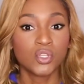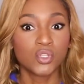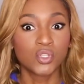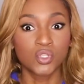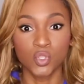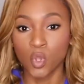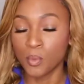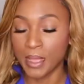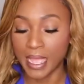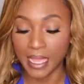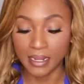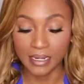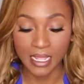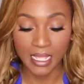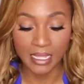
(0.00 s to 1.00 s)
so
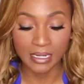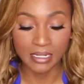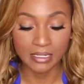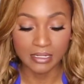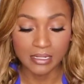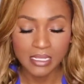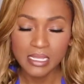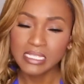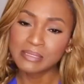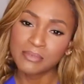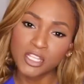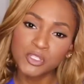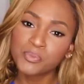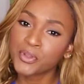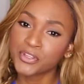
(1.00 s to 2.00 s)
bad and it
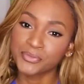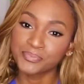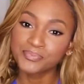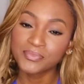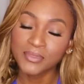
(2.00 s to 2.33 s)
smells burnt.